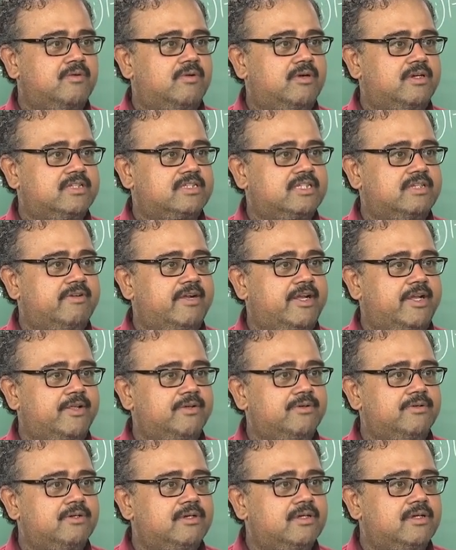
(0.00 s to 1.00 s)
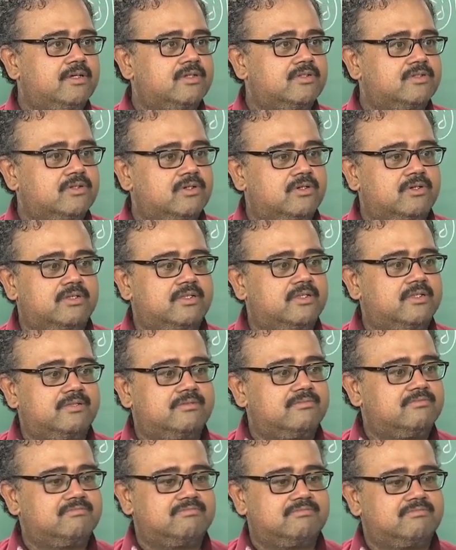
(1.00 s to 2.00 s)
what is given to you. So
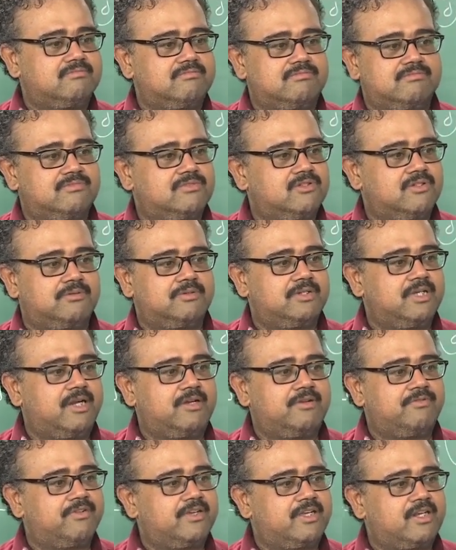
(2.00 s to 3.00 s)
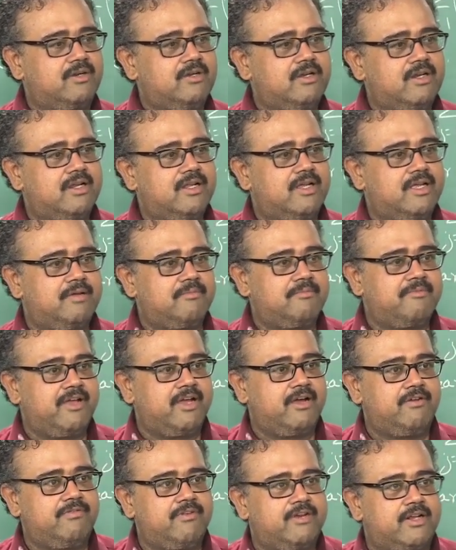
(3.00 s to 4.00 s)
we have to figure out a
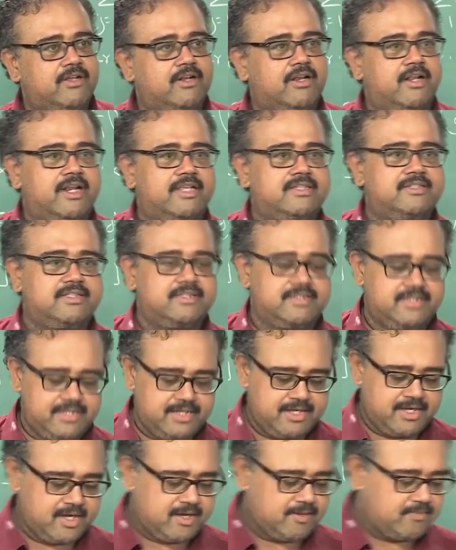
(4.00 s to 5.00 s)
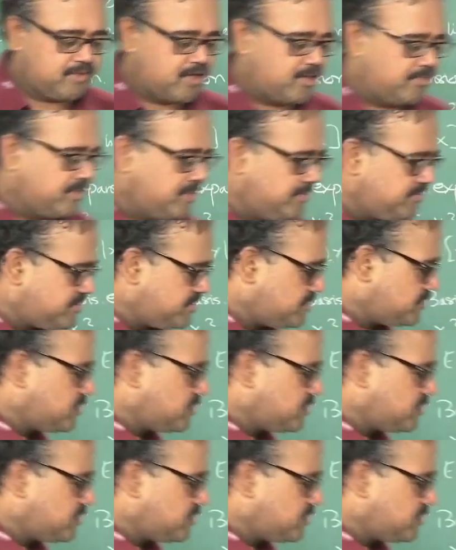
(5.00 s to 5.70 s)
way of regularizing the problems